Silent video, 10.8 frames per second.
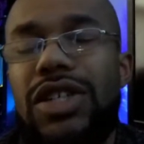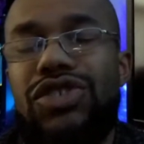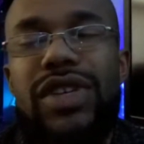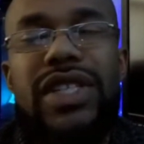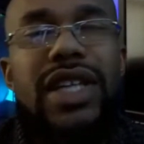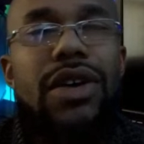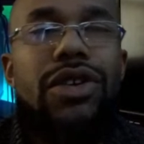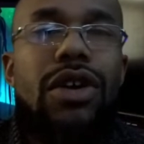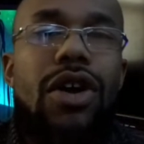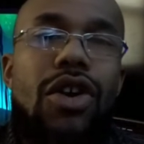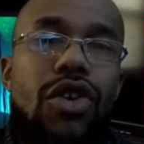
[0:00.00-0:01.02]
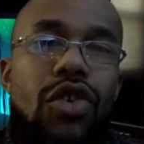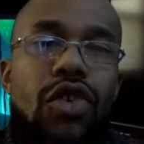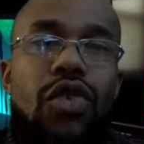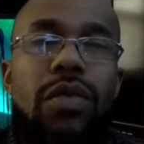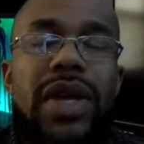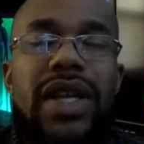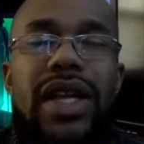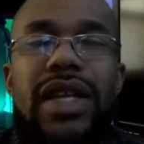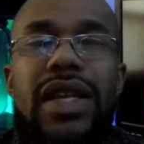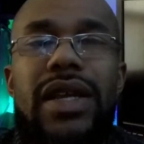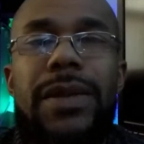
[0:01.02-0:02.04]
tricks out her home
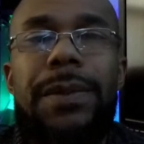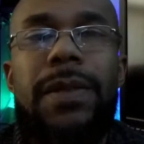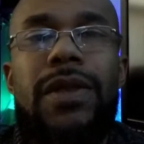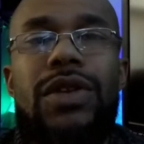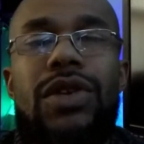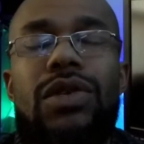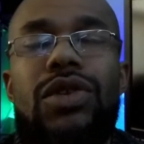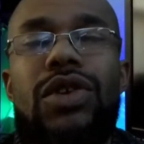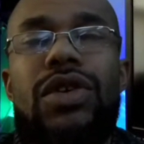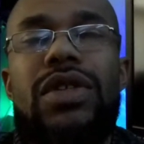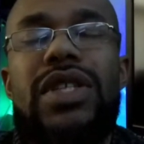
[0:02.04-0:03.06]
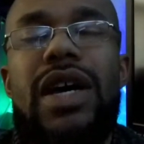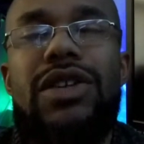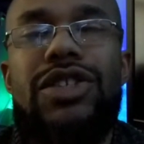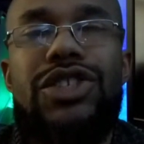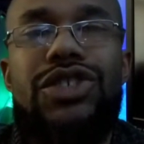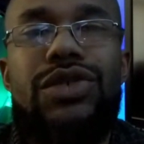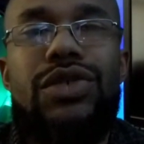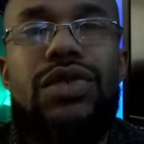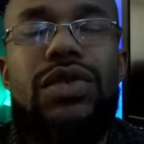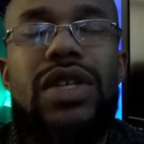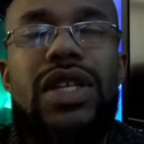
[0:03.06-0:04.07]
and learns how to
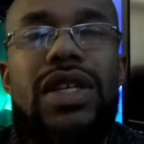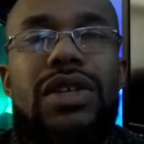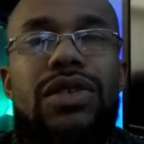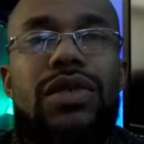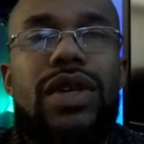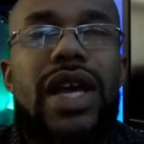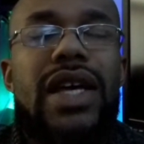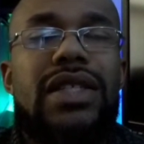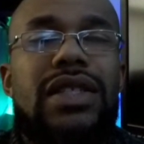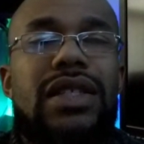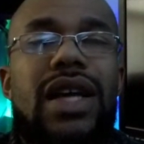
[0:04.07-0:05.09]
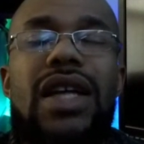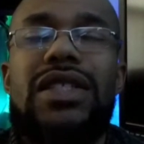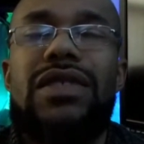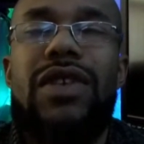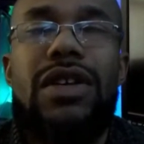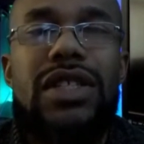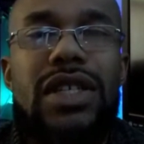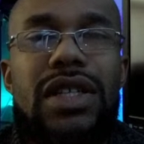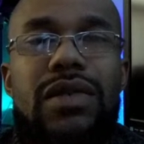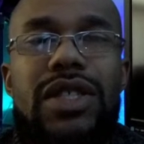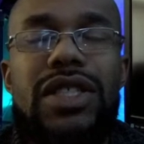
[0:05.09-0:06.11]
shoot, has lots of
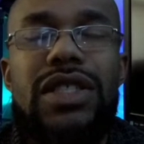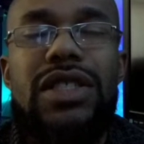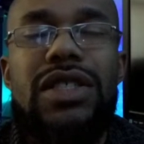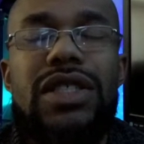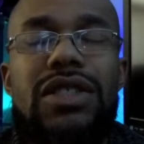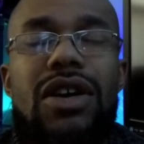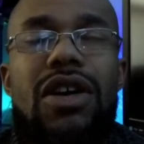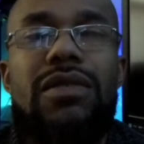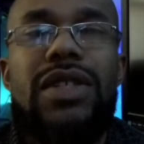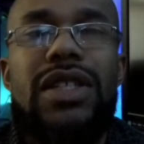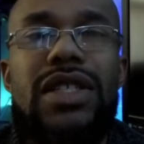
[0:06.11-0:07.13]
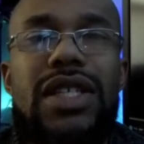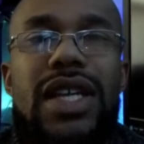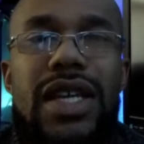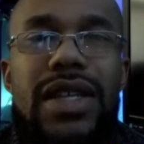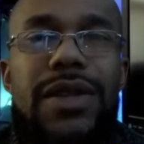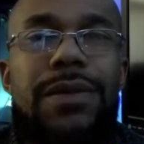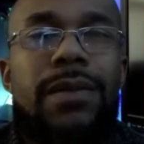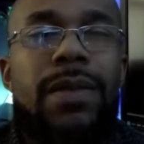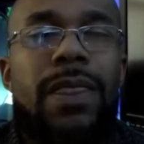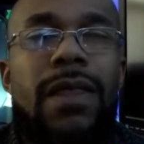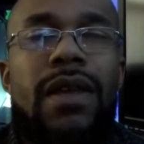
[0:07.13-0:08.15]
artillery. She's armed to the teeth,
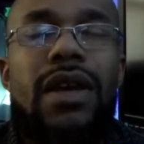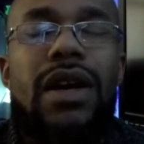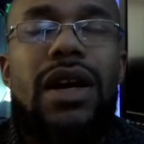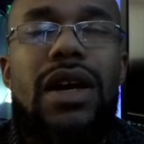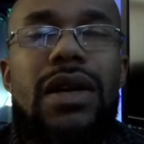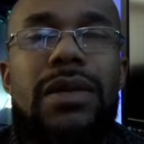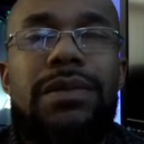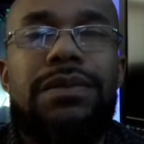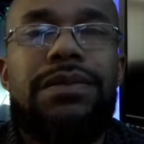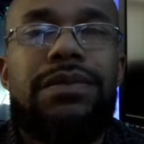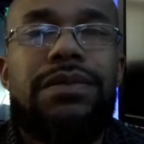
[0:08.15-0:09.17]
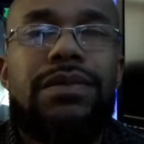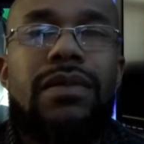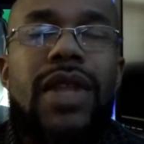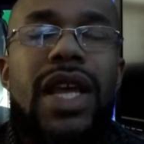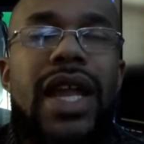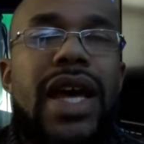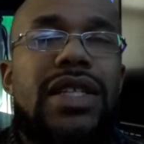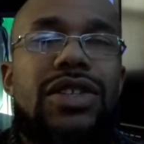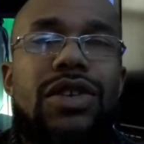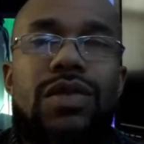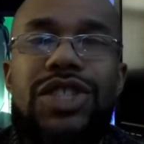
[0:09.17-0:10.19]
and
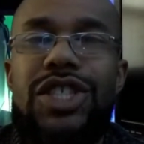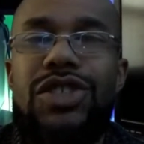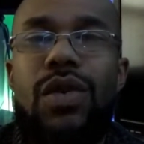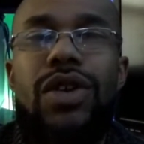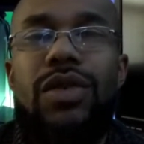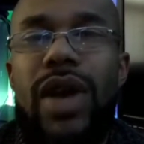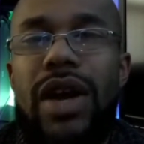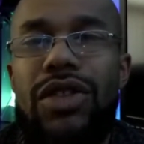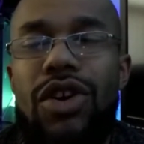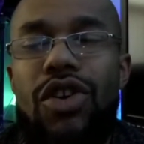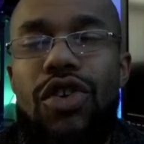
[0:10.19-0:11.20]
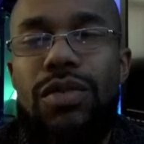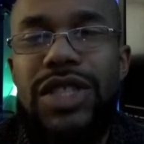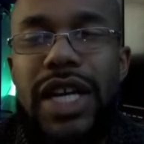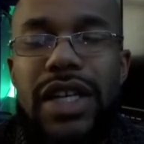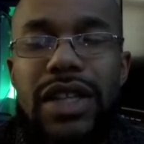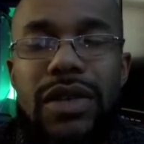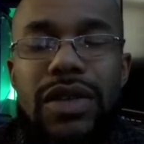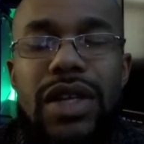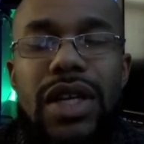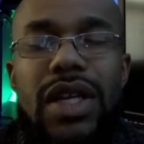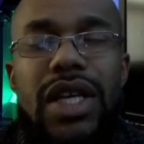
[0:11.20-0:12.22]
has, when she's going around the home checking
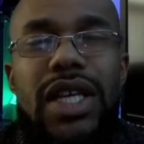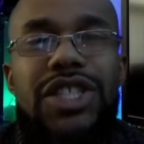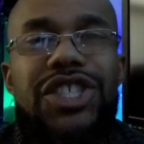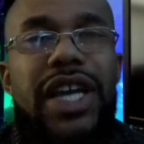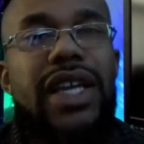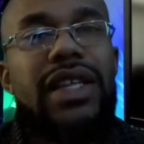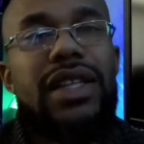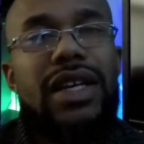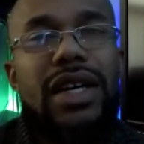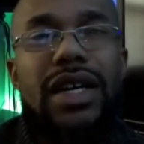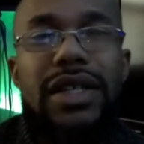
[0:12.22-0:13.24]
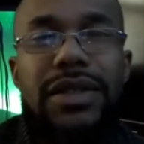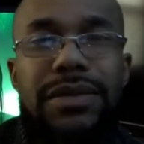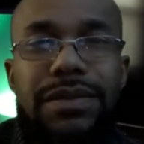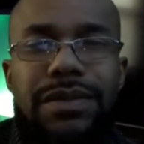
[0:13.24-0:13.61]
the